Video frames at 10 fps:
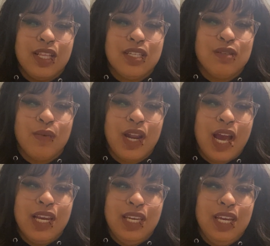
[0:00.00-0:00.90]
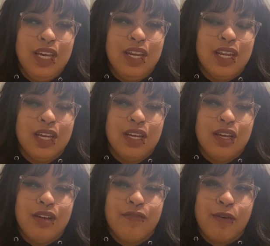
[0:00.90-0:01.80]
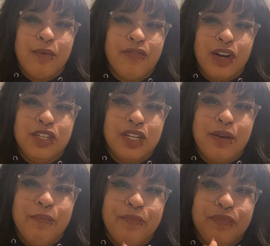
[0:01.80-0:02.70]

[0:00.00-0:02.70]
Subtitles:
this is what I need from a friendship.